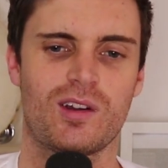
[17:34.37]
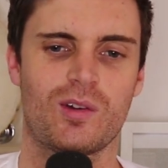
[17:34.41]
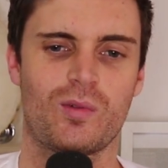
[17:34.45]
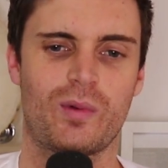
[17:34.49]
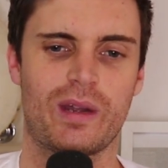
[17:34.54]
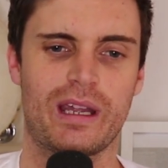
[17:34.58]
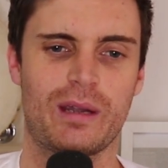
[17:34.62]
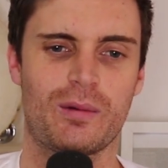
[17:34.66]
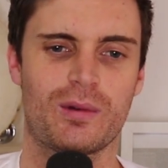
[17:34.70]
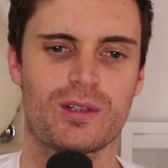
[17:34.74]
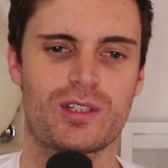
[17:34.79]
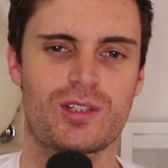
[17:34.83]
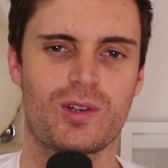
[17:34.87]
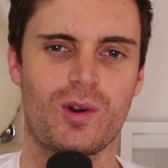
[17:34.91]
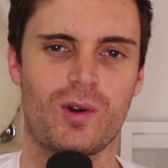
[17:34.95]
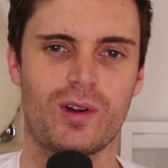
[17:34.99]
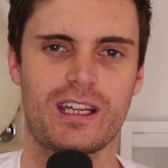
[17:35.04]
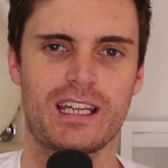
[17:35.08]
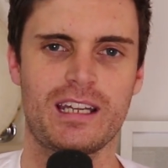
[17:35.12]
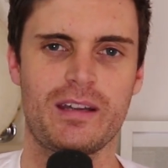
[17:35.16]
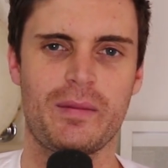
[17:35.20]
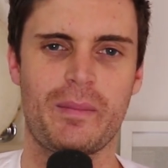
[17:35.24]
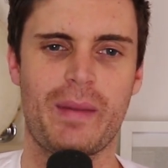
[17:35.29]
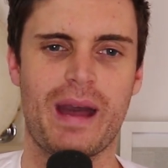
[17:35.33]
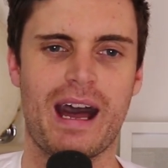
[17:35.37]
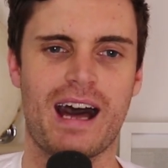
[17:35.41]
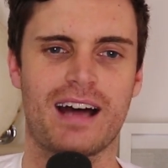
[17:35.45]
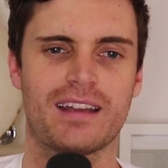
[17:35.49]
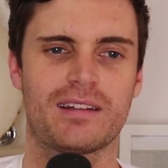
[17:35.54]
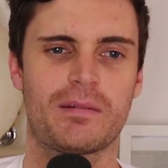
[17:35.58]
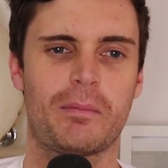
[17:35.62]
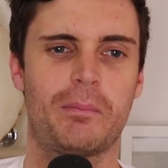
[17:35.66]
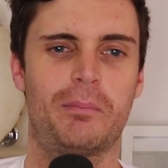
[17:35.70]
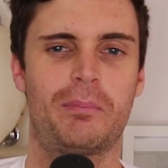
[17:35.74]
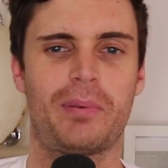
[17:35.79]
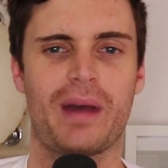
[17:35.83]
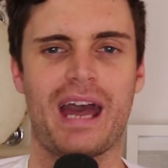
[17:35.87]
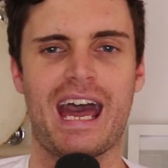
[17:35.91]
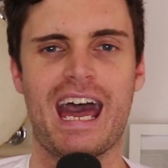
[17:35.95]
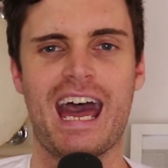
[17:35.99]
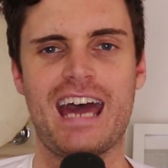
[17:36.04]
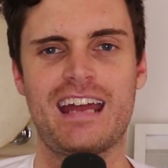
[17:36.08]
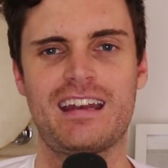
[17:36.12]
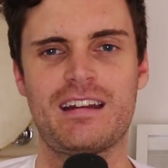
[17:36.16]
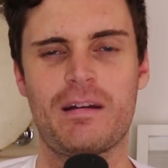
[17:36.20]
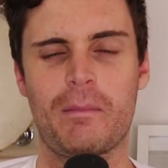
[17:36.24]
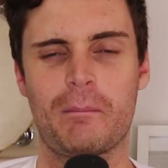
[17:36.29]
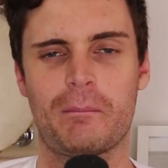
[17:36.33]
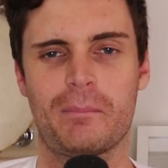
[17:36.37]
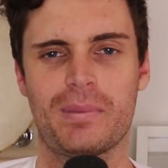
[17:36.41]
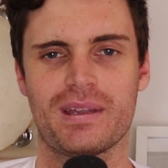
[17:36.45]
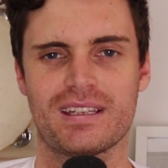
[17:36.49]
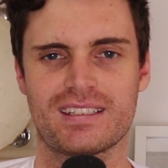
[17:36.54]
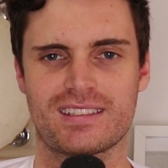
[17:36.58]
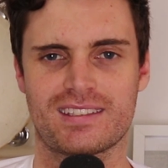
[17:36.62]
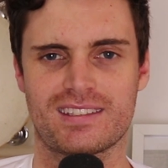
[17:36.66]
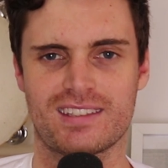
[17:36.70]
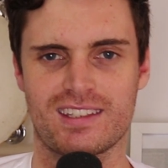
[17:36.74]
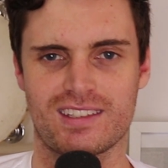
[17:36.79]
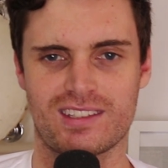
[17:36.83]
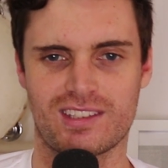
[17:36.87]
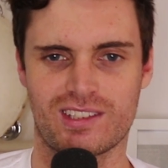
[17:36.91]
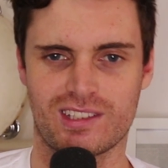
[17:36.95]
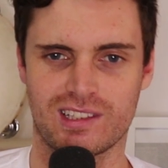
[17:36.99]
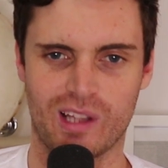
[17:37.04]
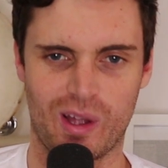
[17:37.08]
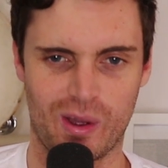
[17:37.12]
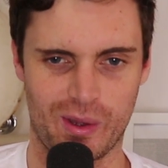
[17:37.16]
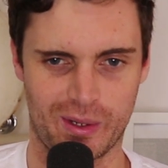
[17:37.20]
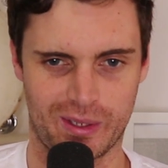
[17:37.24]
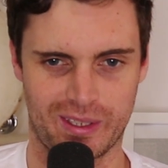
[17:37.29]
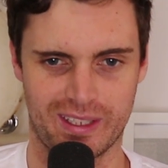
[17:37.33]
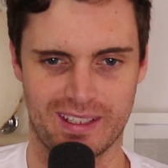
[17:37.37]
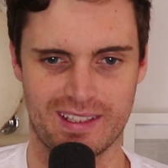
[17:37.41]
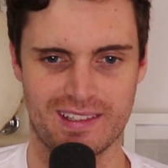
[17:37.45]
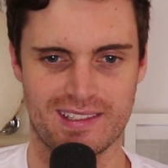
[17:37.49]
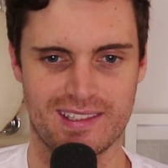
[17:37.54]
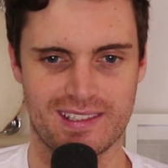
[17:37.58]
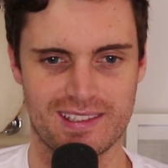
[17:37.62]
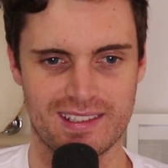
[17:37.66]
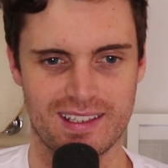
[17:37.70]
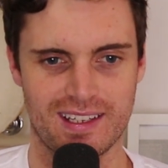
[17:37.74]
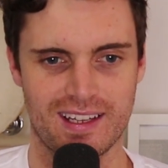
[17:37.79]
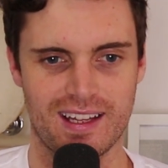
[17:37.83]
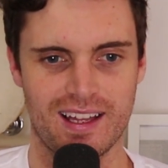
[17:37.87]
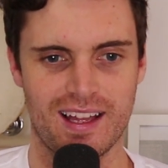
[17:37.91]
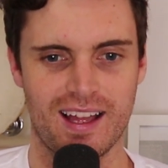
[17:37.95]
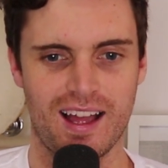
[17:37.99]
We were talking about bad business slogans.